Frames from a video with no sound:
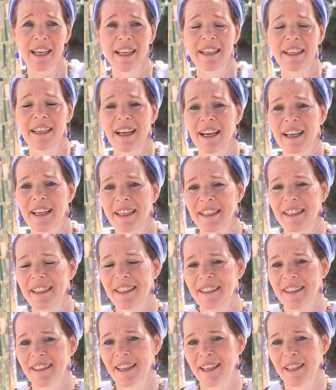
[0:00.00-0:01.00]

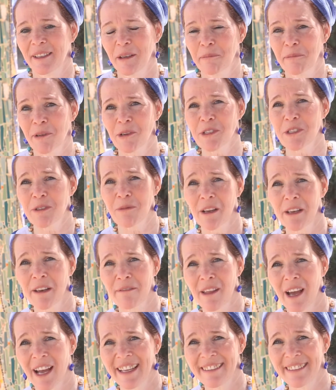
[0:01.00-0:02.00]
I approached one
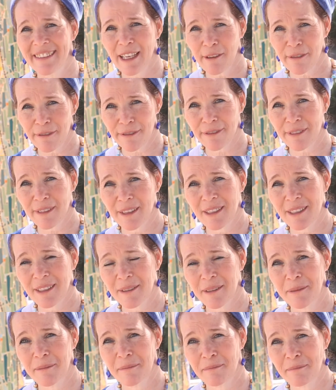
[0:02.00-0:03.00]
of the
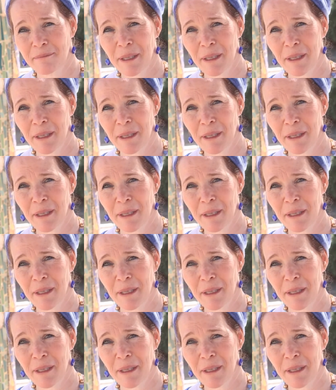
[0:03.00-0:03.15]
IDF